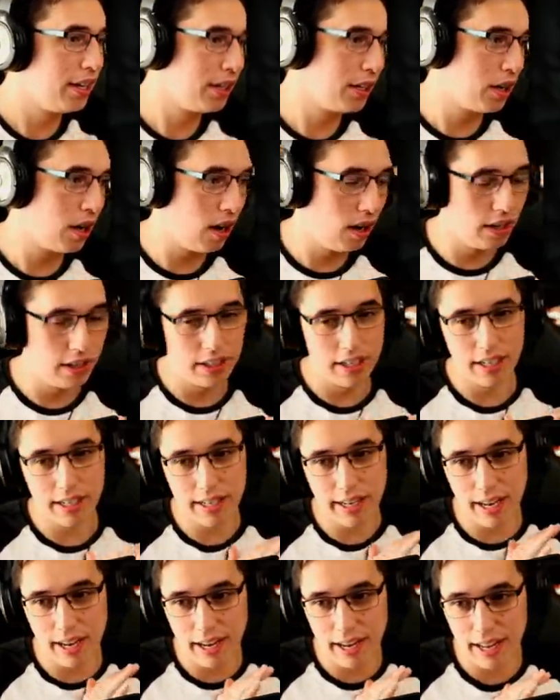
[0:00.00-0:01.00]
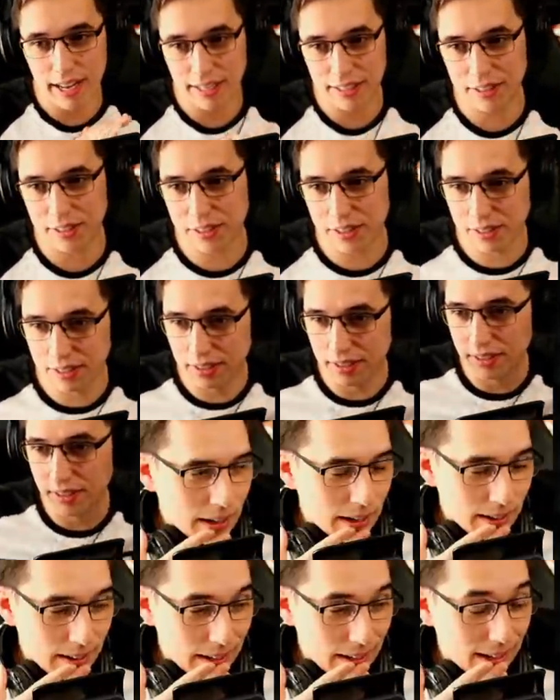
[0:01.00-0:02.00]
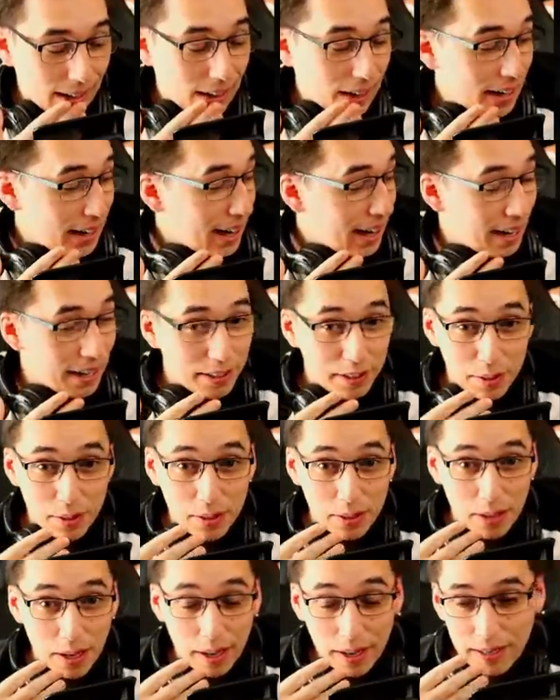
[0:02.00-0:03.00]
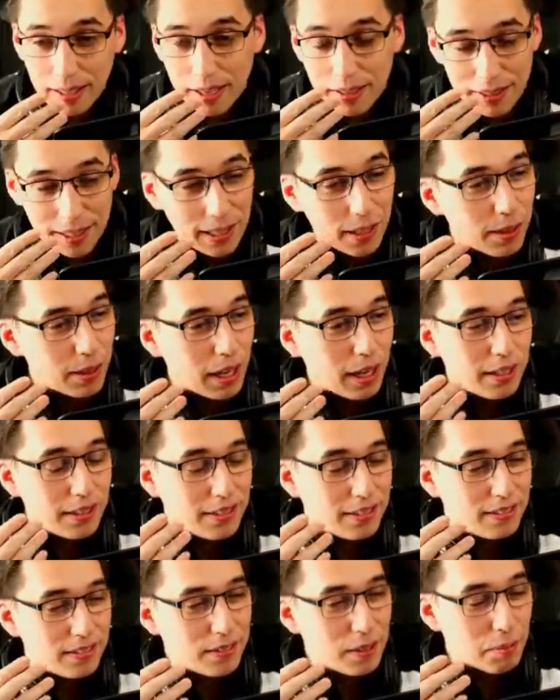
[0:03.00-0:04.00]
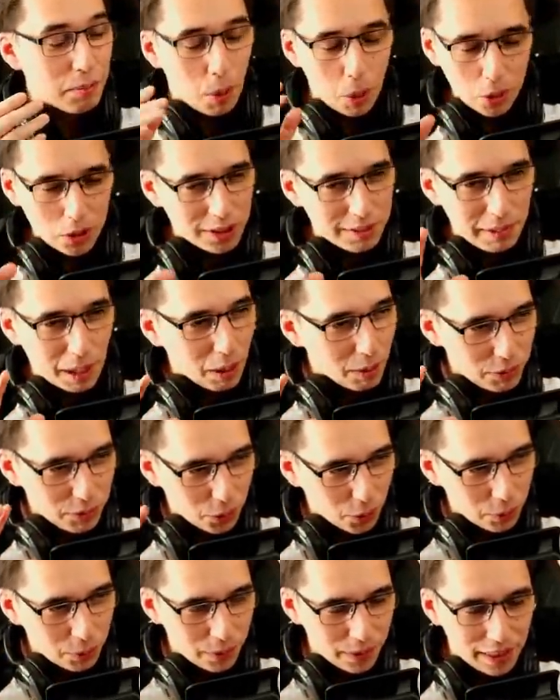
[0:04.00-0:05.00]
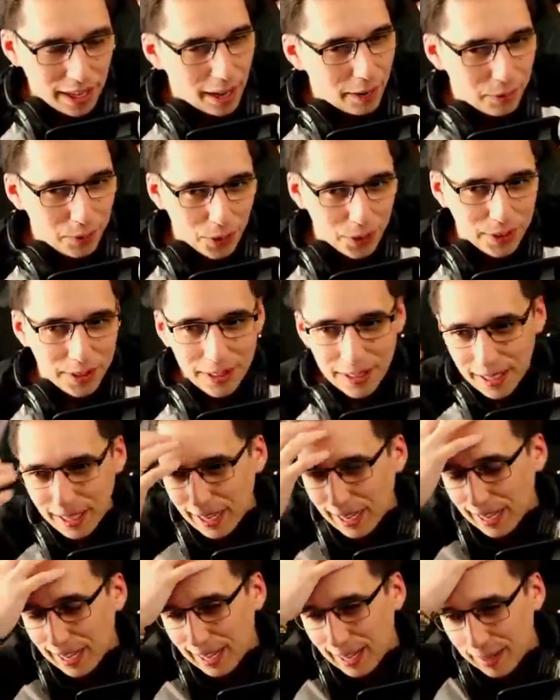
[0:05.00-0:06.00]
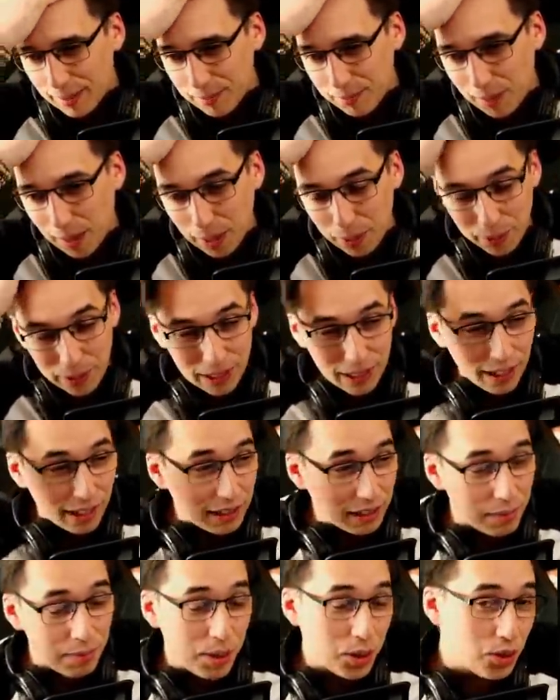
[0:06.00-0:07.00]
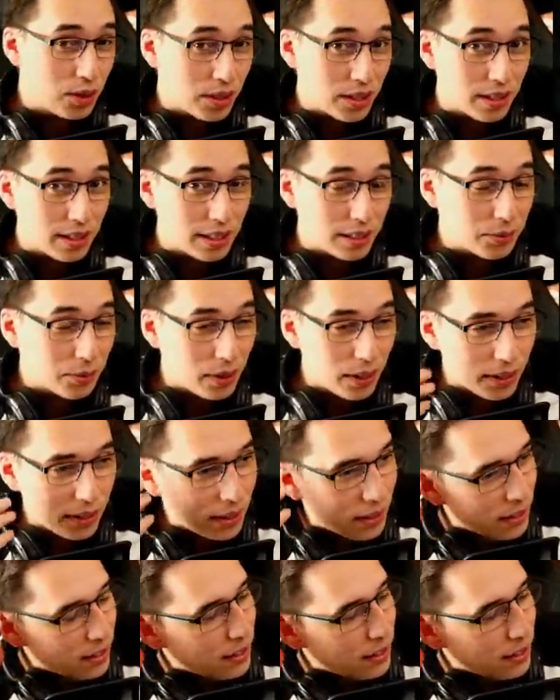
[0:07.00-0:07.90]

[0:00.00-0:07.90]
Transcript: call it a day, lads. I think I had the most amount of fun with that run. I really liked the missions in this one.